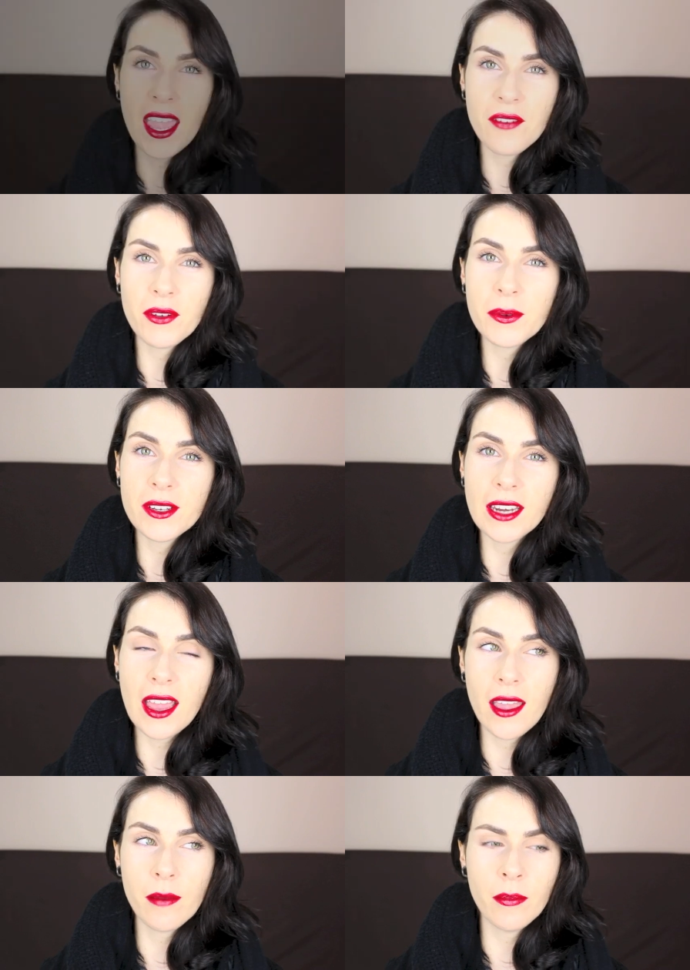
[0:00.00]
Hey everyone,
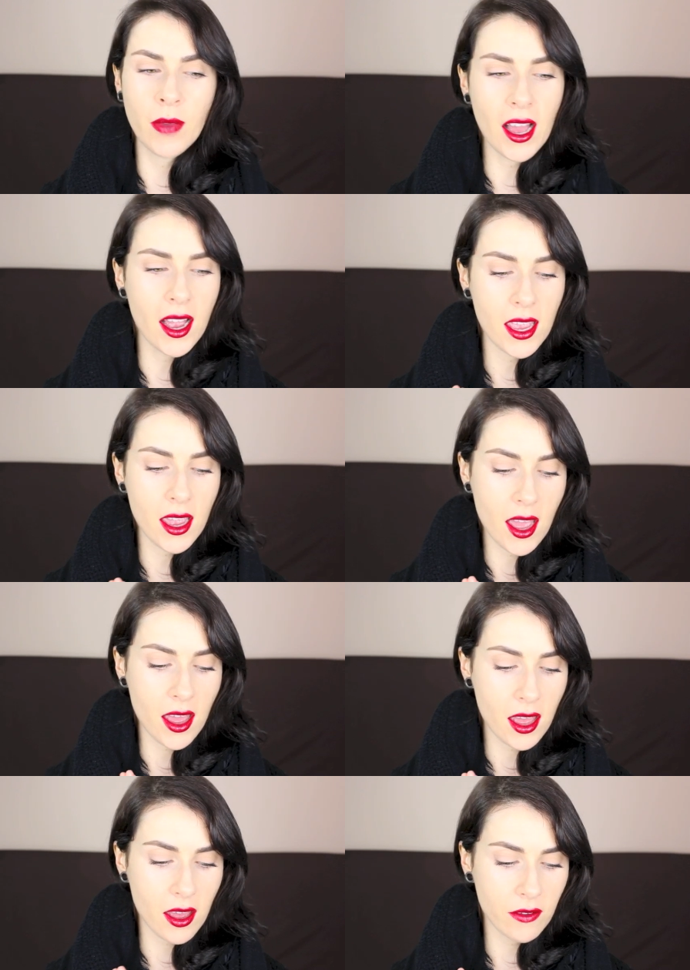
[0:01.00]
I
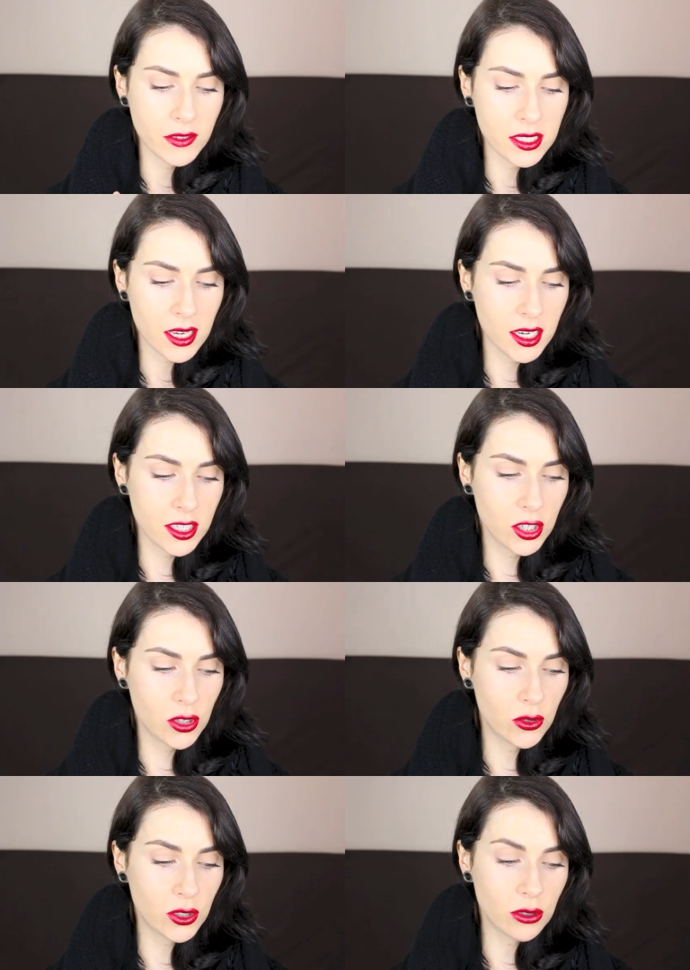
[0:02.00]
have decided
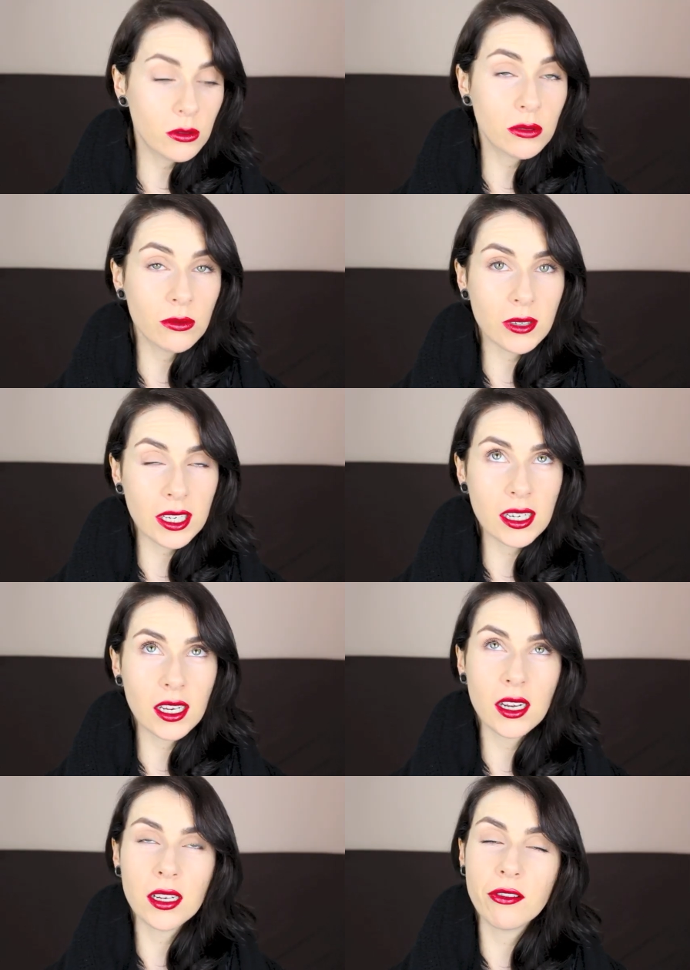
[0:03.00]
to do a really
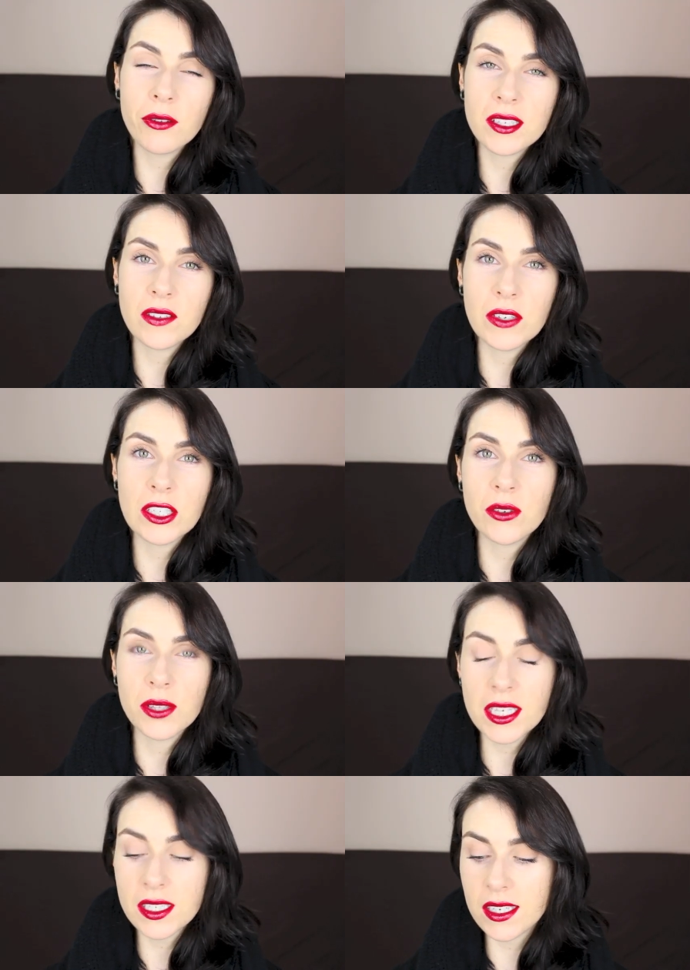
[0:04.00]
highly requested video,
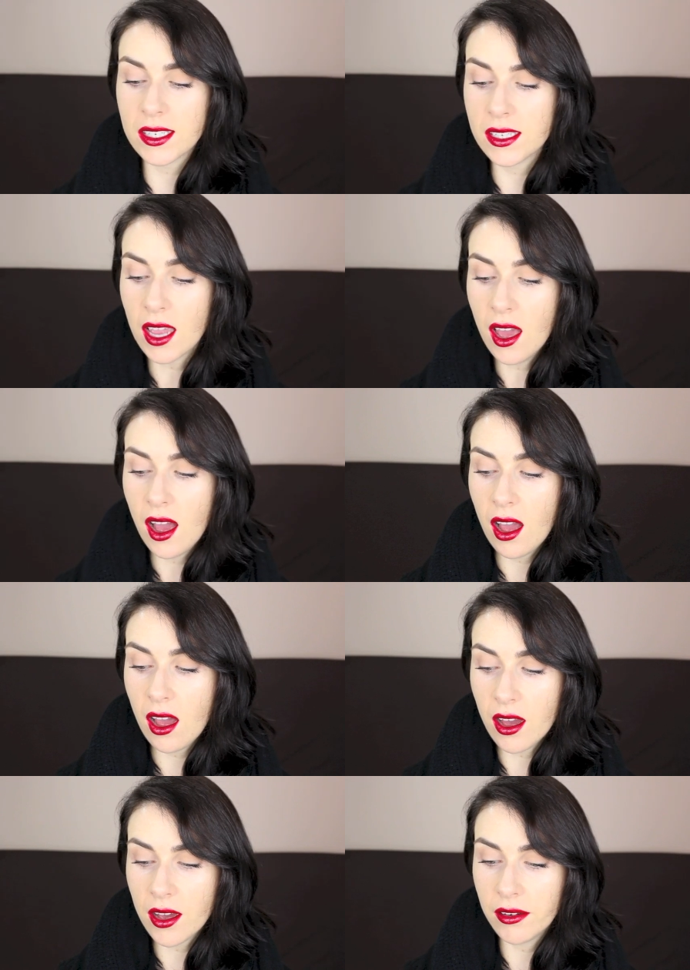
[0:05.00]
and this is
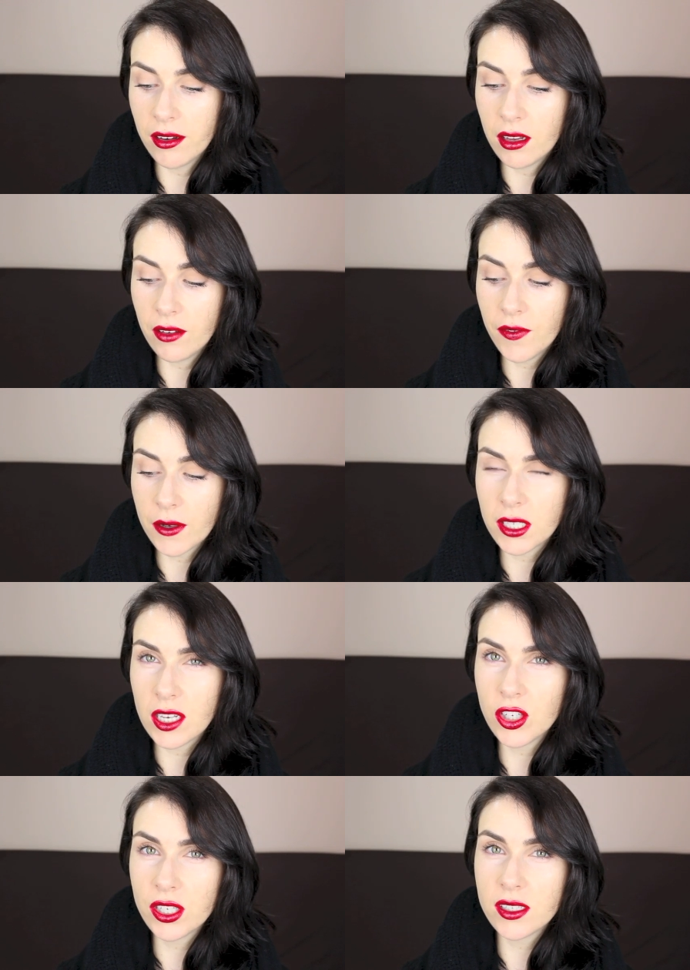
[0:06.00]
on
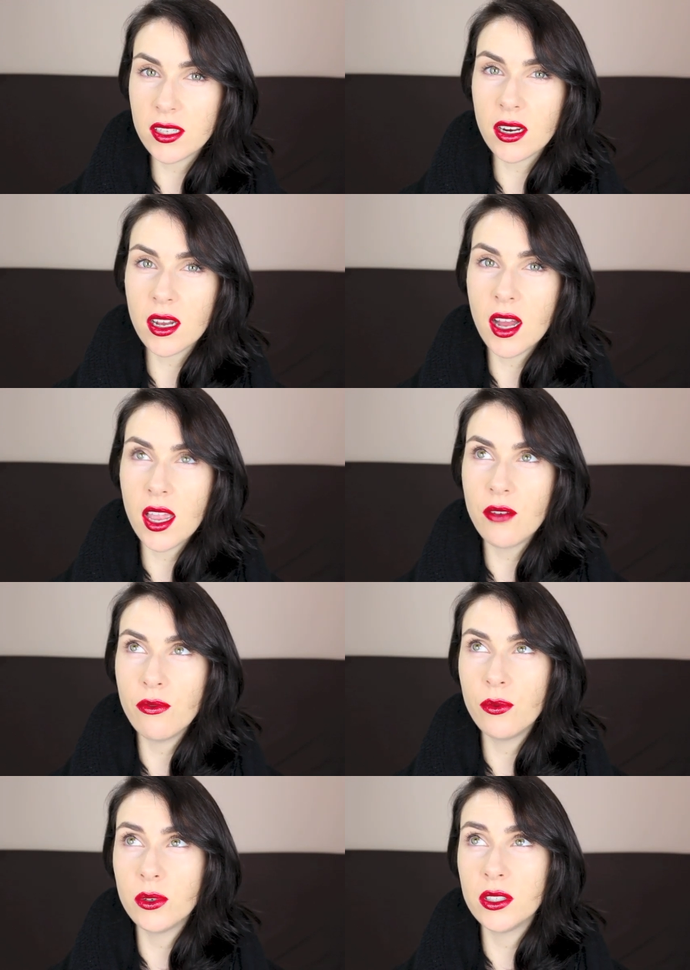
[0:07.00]
foundations that I
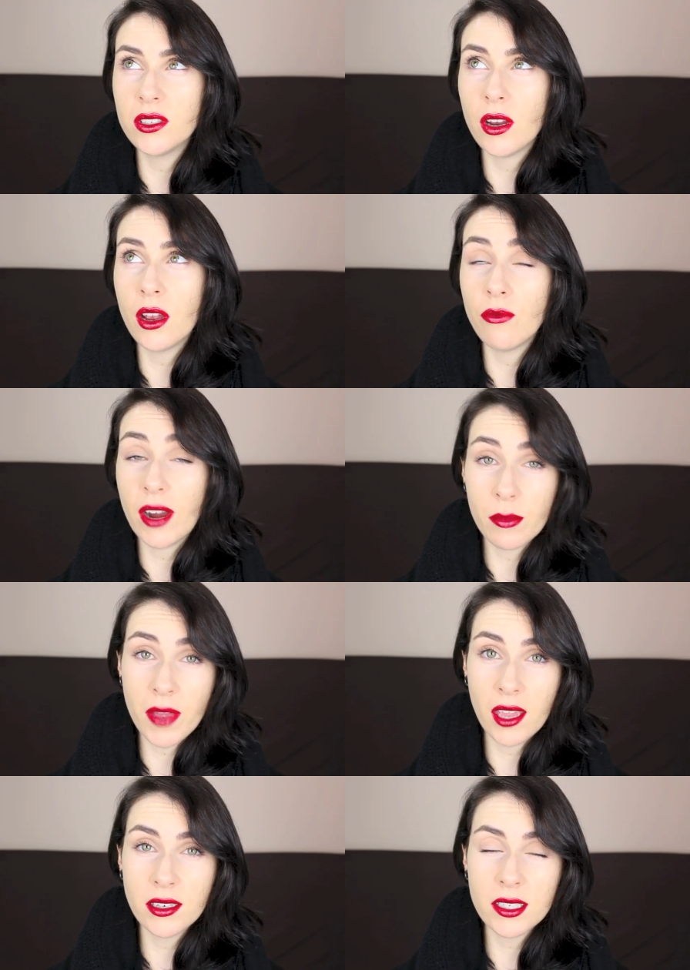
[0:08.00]
would
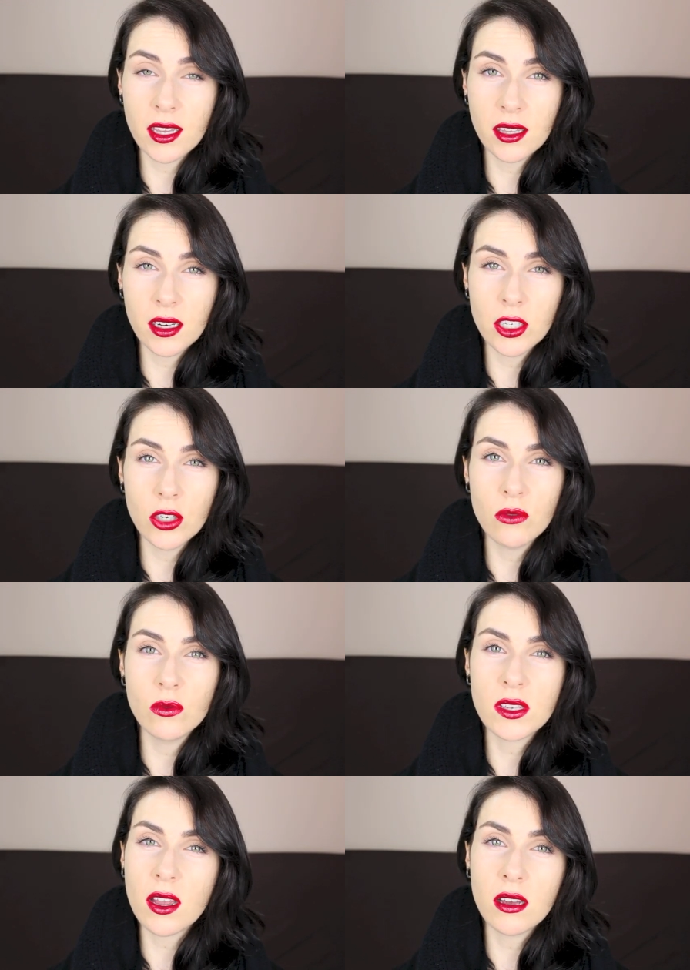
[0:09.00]
recommend and that I
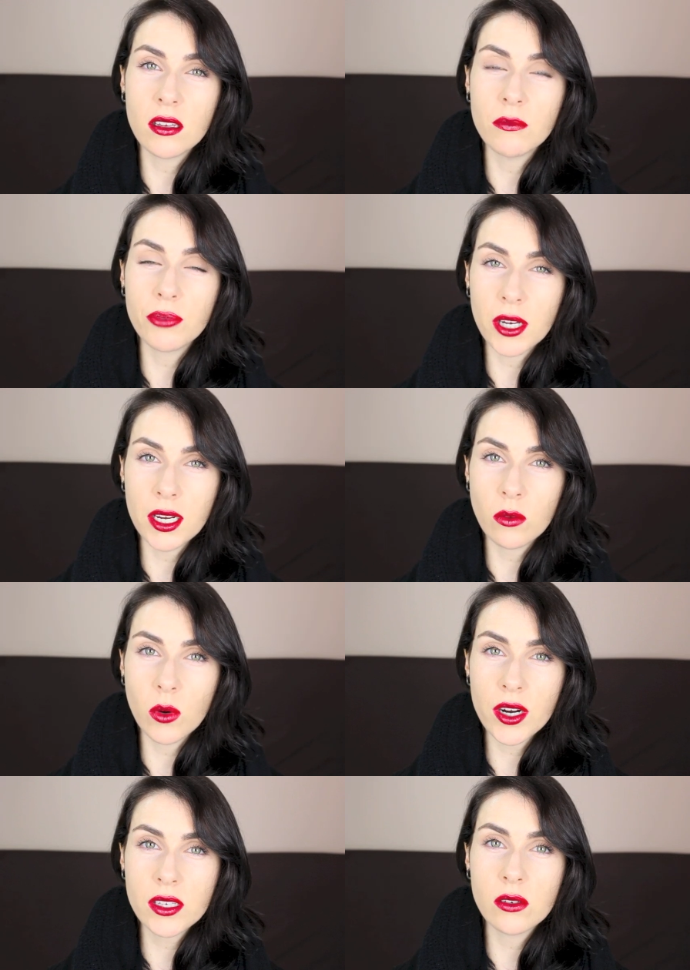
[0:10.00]
use on bridal
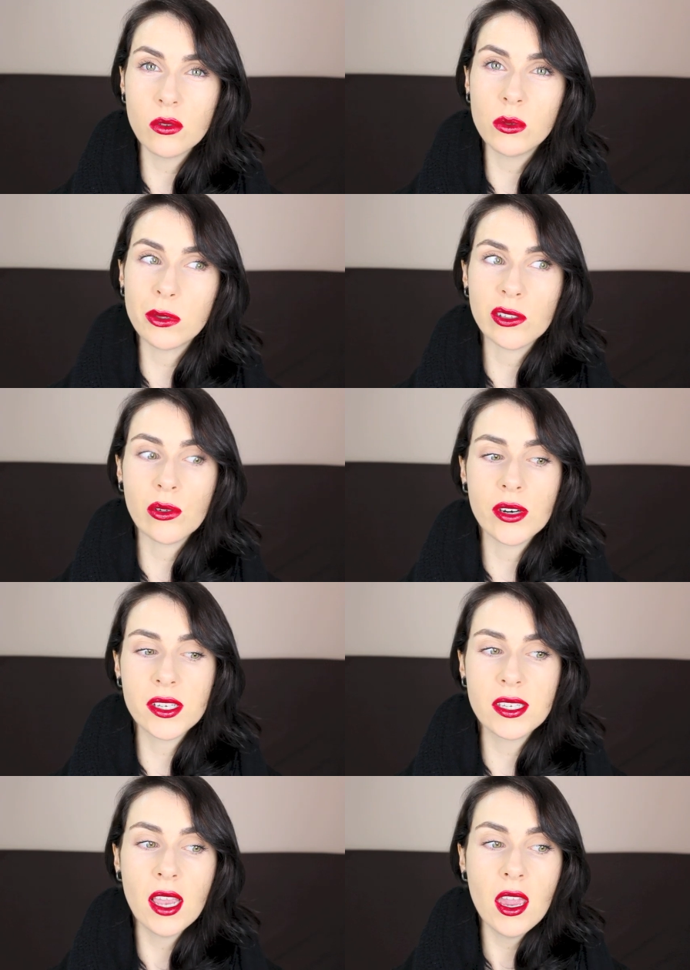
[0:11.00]
work. So it would of
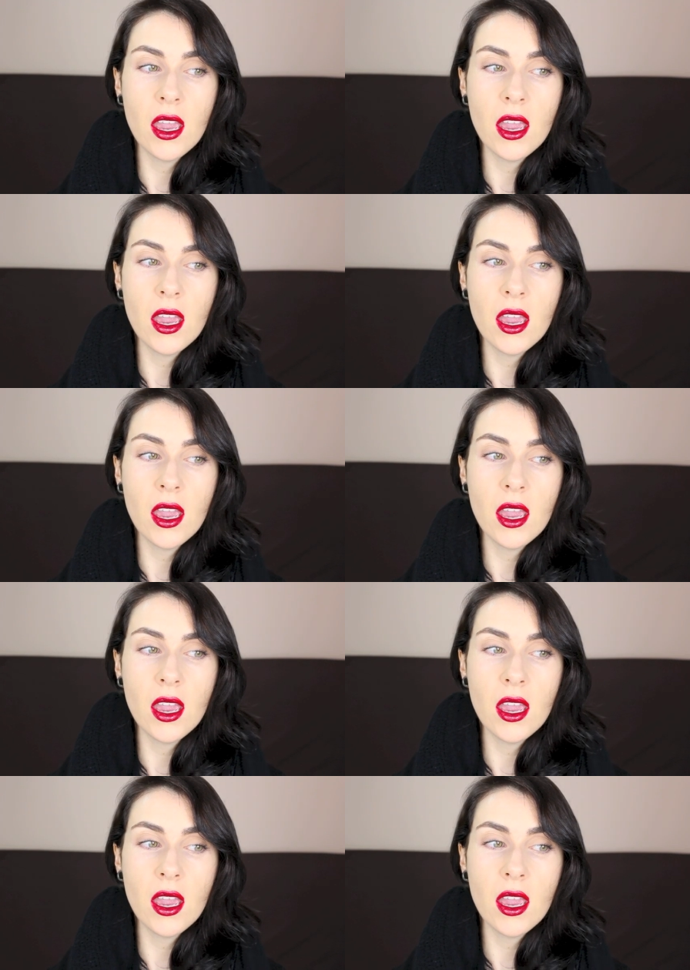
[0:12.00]
course